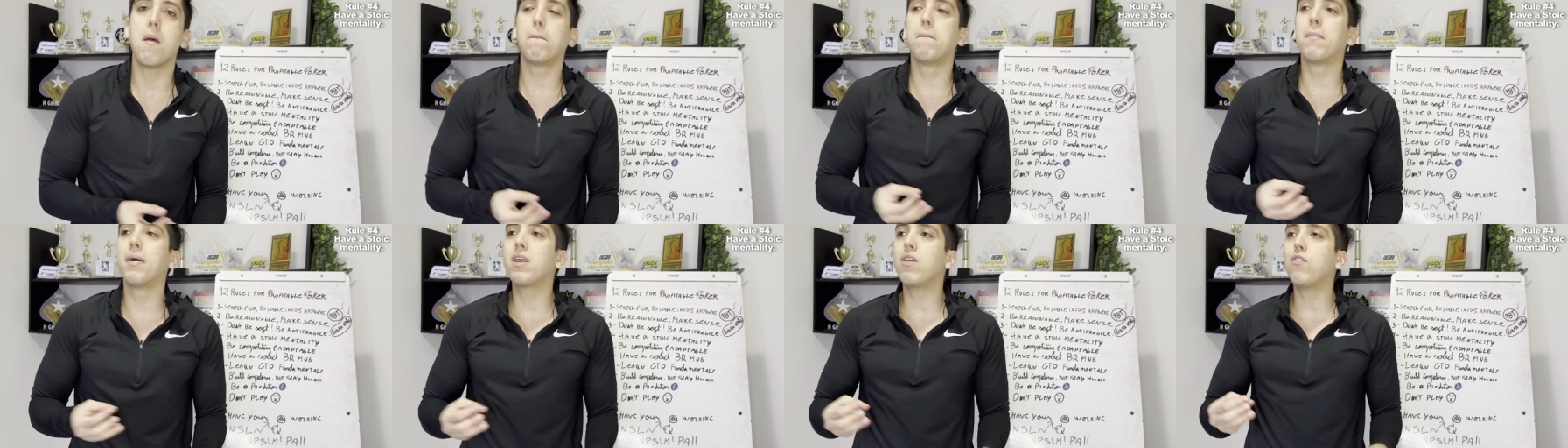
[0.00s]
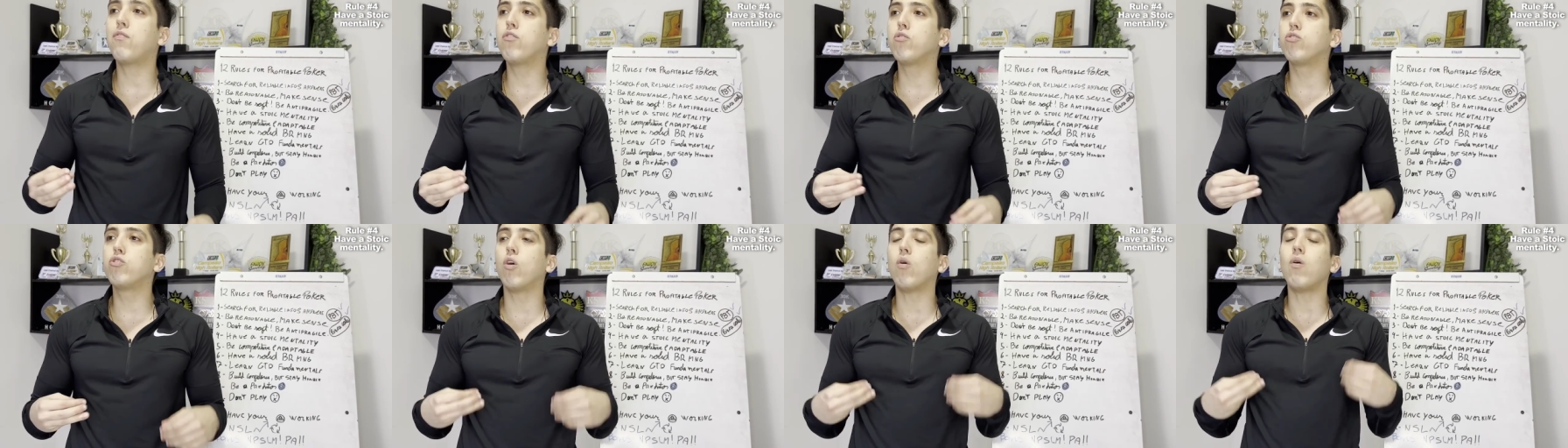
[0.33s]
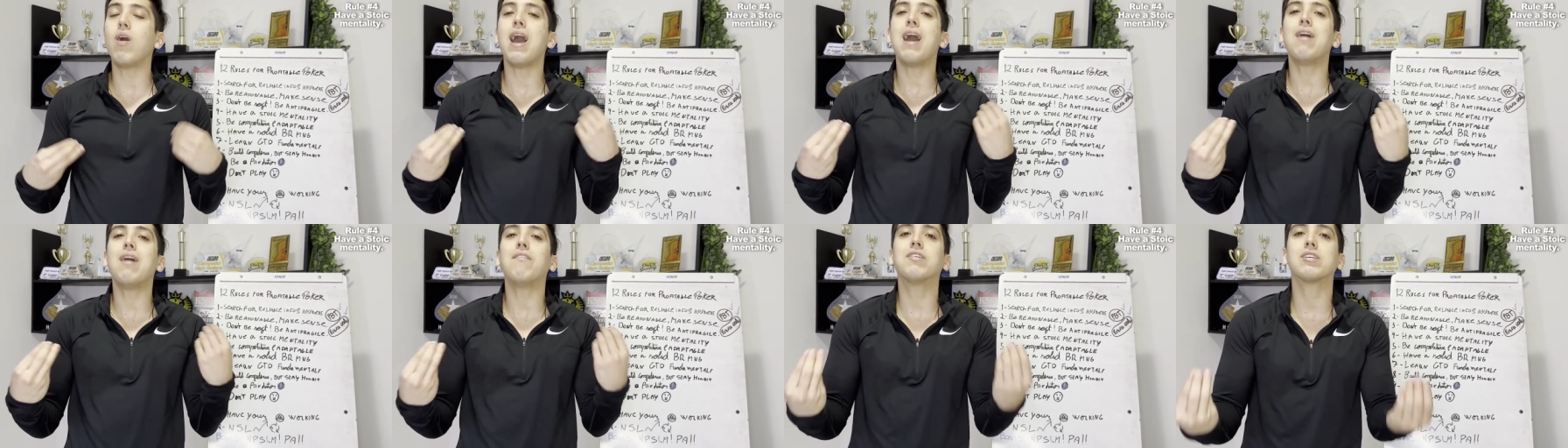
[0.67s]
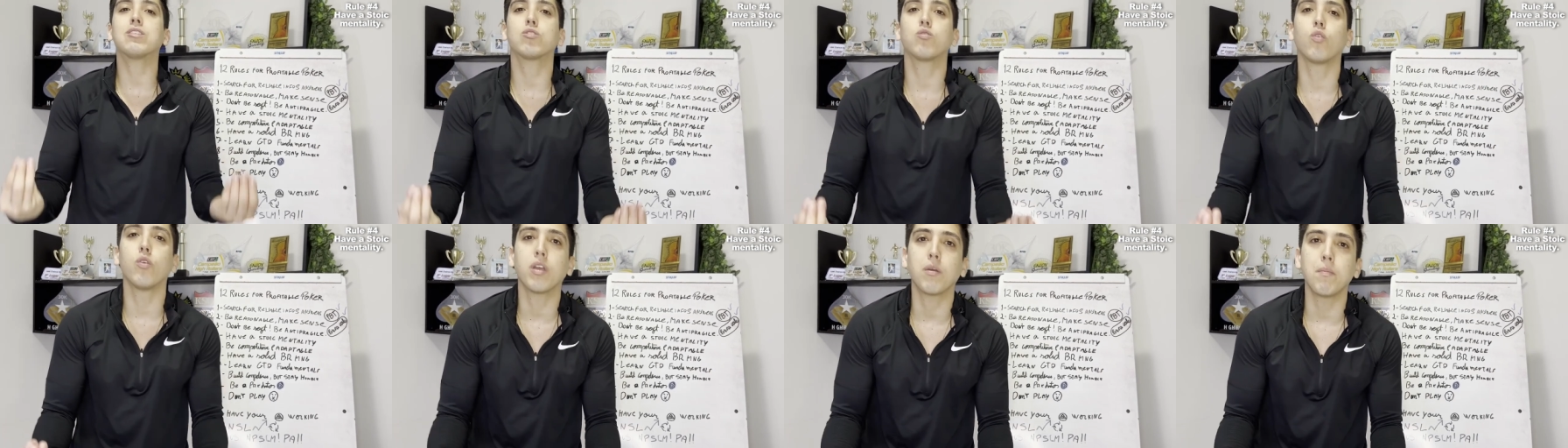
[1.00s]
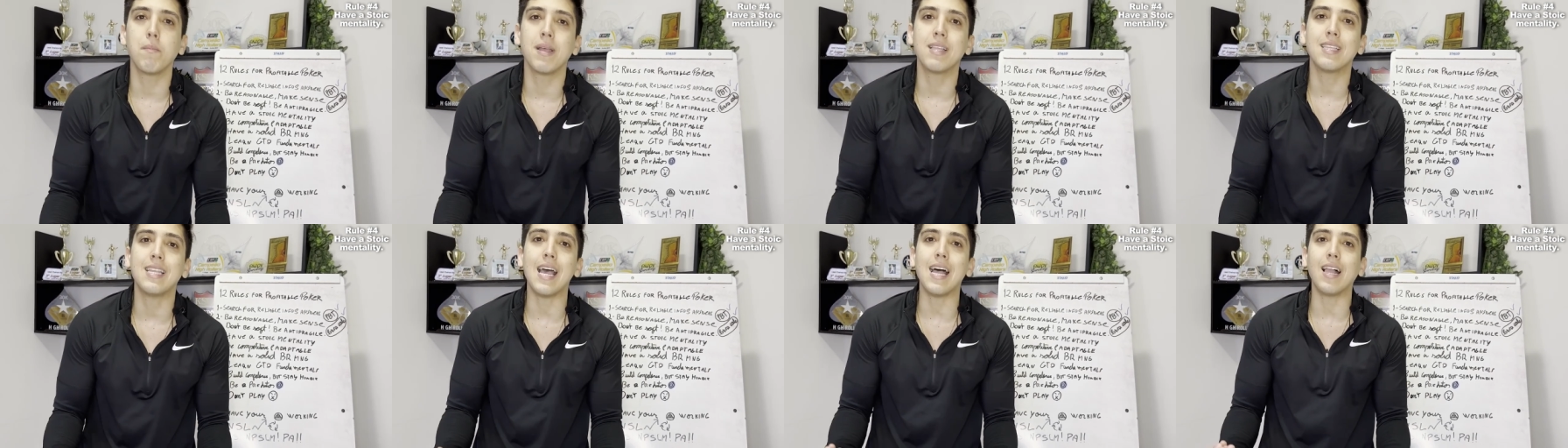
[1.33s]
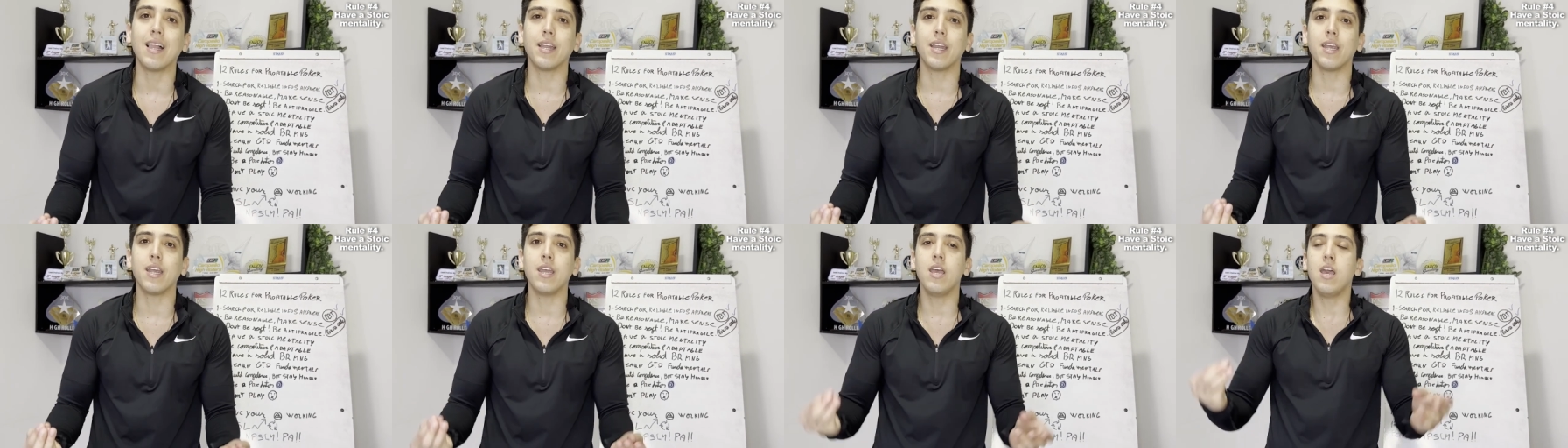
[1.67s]
But if you don't have a stoic
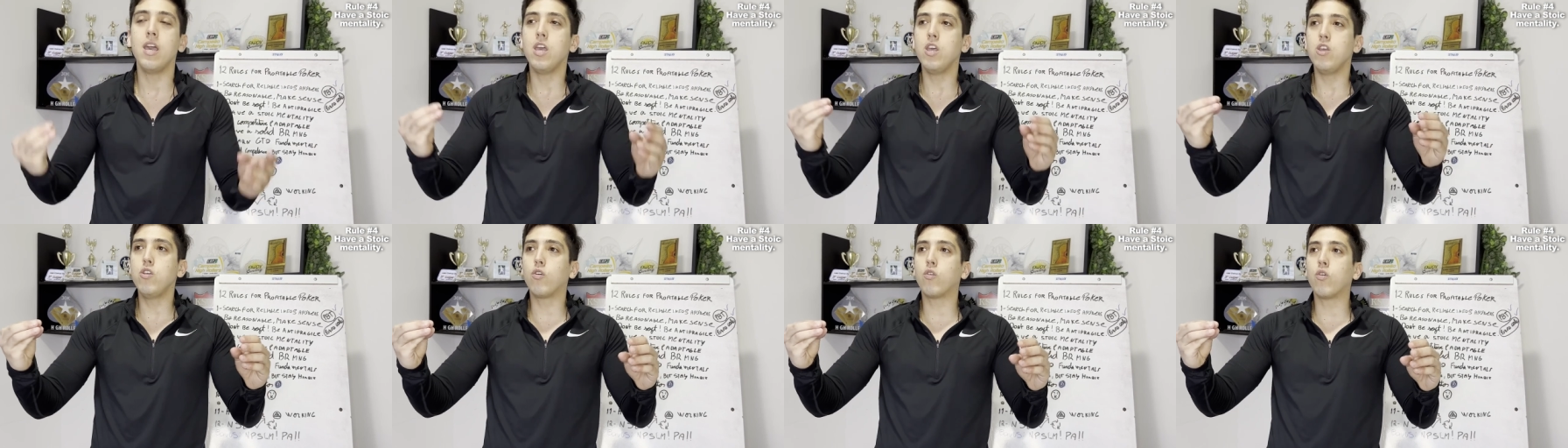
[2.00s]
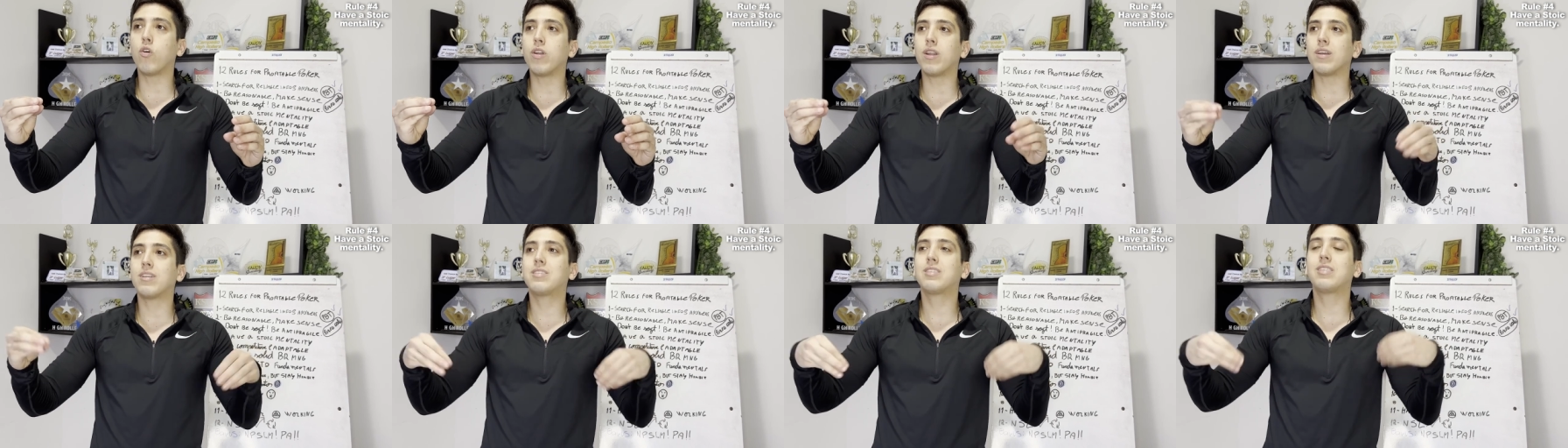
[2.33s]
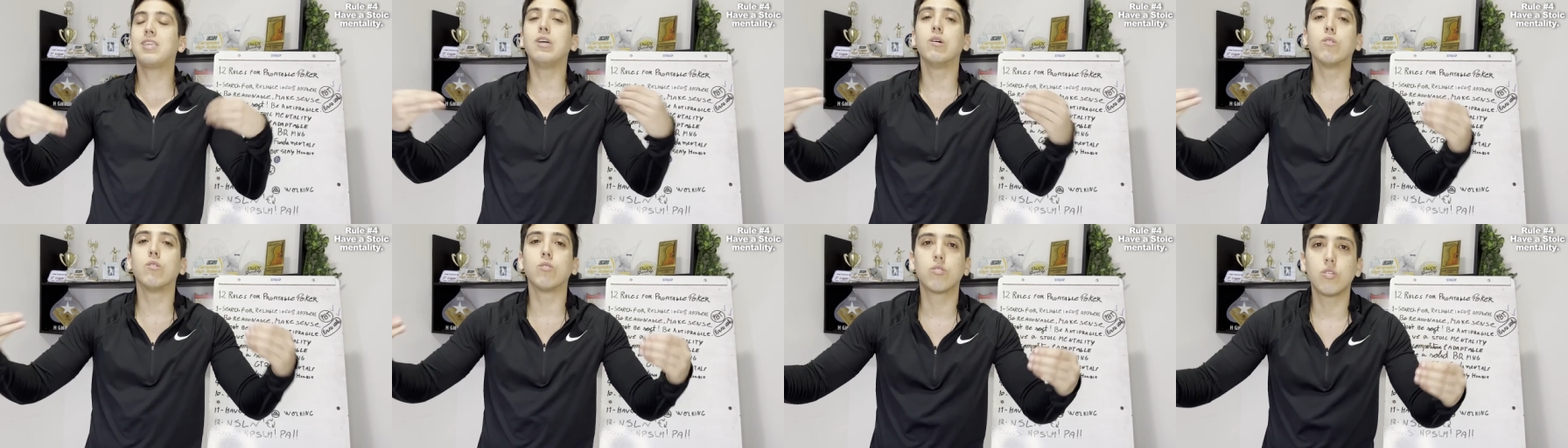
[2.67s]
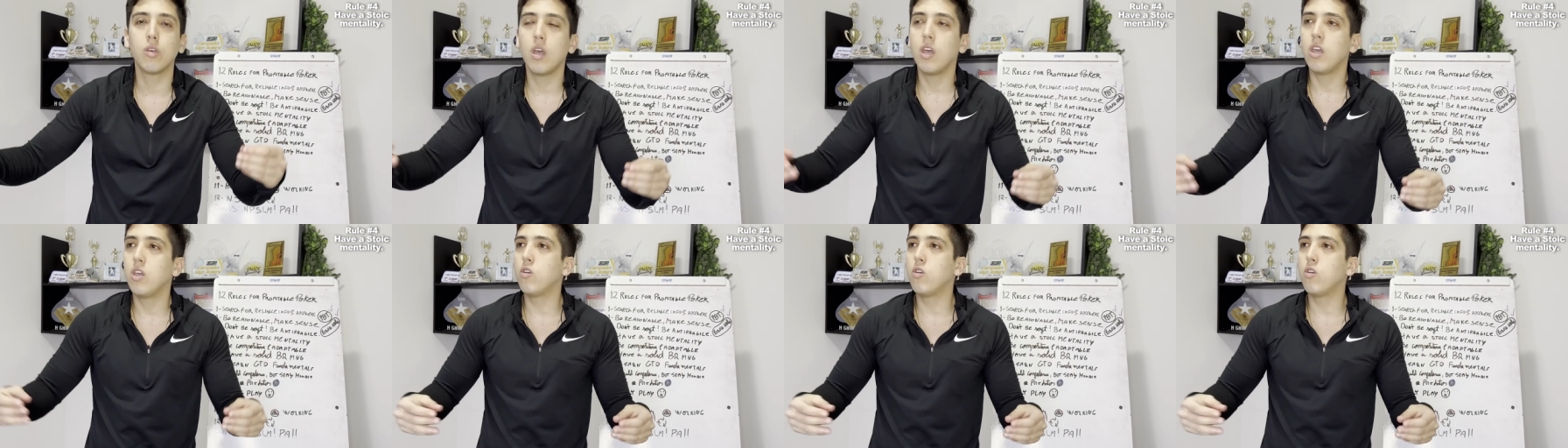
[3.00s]
mentality, you're gonna tilt,